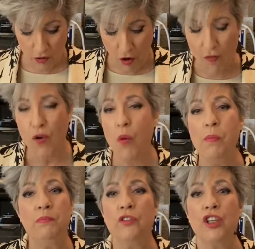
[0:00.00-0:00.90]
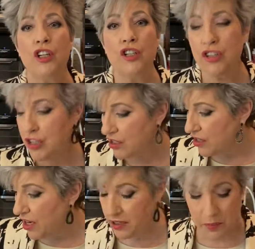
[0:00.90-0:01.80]
tofu, delicious as
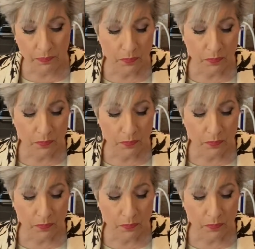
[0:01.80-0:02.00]
it is,